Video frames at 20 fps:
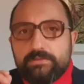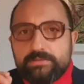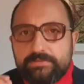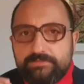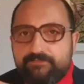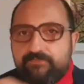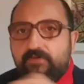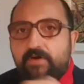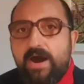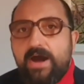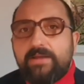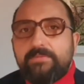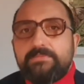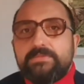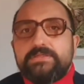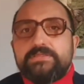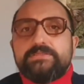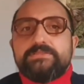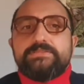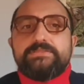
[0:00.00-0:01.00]
the
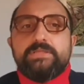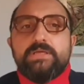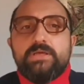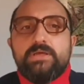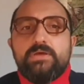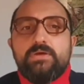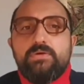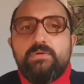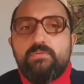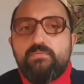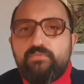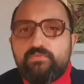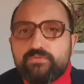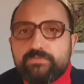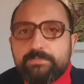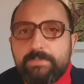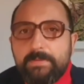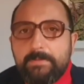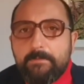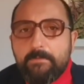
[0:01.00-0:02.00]
farmers
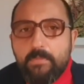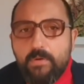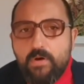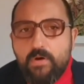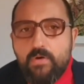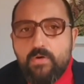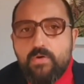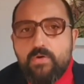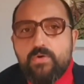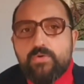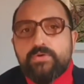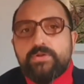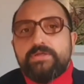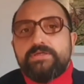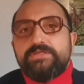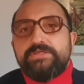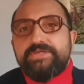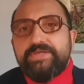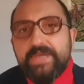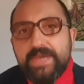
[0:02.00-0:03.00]
would be more
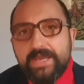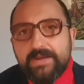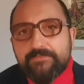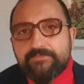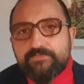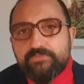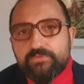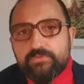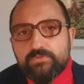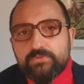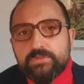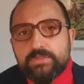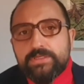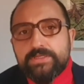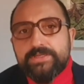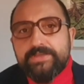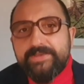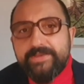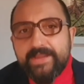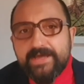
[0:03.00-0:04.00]
careful
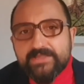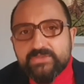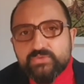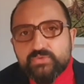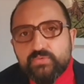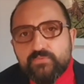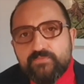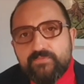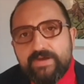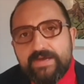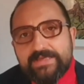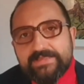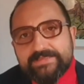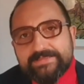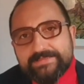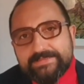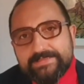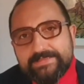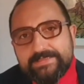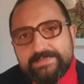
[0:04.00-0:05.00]
not to
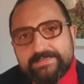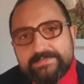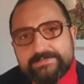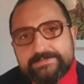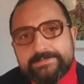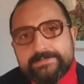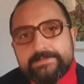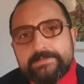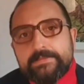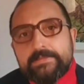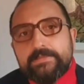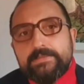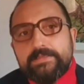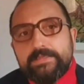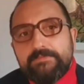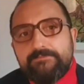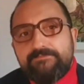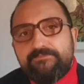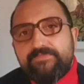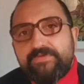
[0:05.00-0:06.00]
waste it
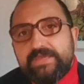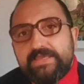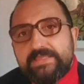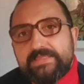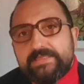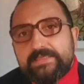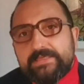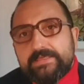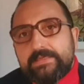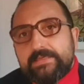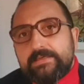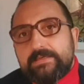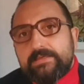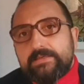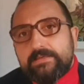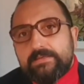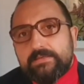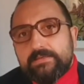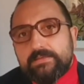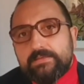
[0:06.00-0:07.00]
in feeding
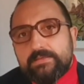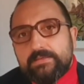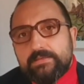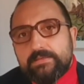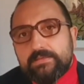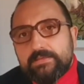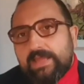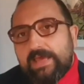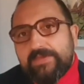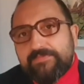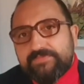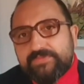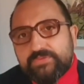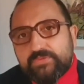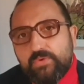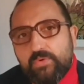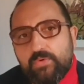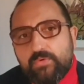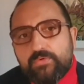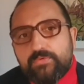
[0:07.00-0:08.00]

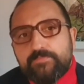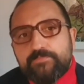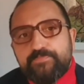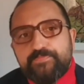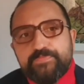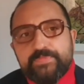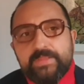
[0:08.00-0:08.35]
livestock.